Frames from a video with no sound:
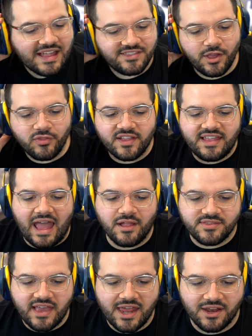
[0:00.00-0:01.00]
That's the only
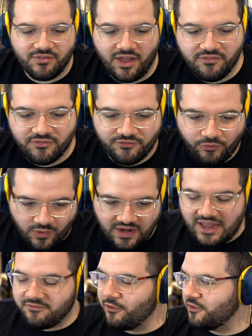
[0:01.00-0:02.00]
downside of, of
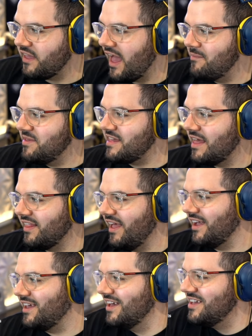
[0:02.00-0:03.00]
Fortnite full time is that
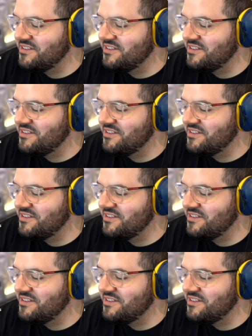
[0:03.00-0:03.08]
like